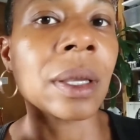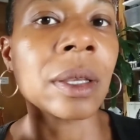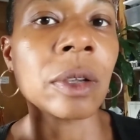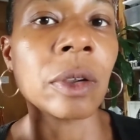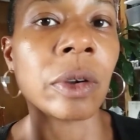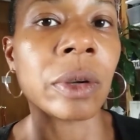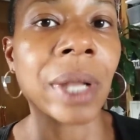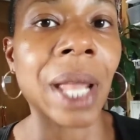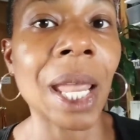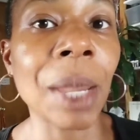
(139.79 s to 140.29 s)

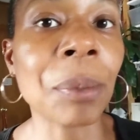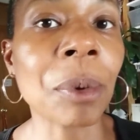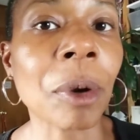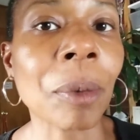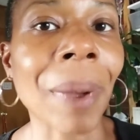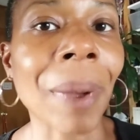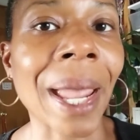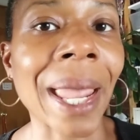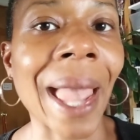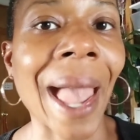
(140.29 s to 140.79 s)
your neighbor
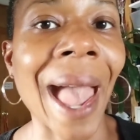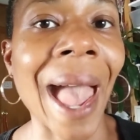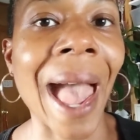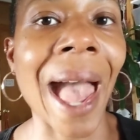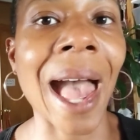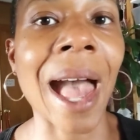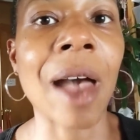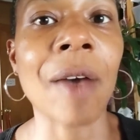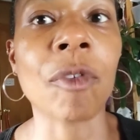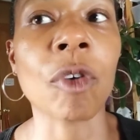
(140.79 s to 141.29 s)
might
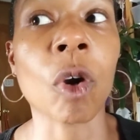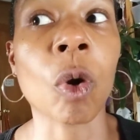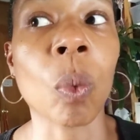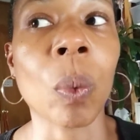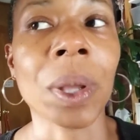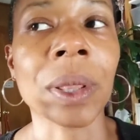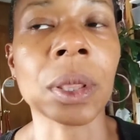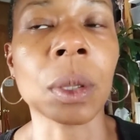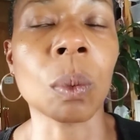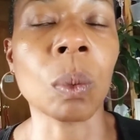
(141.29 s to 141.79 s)
have or
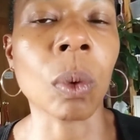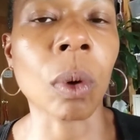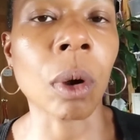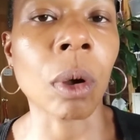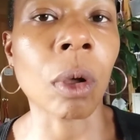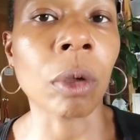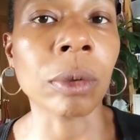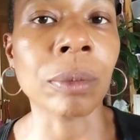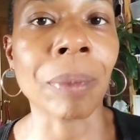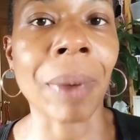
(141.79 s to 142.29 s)
what the
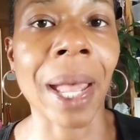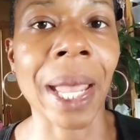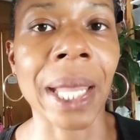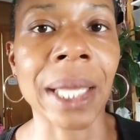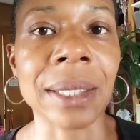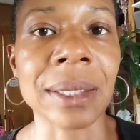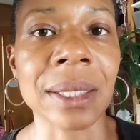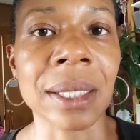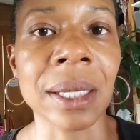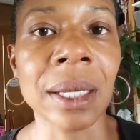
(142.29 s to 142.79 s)
world
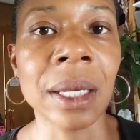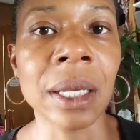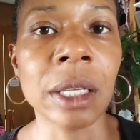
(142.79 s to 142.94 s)
might,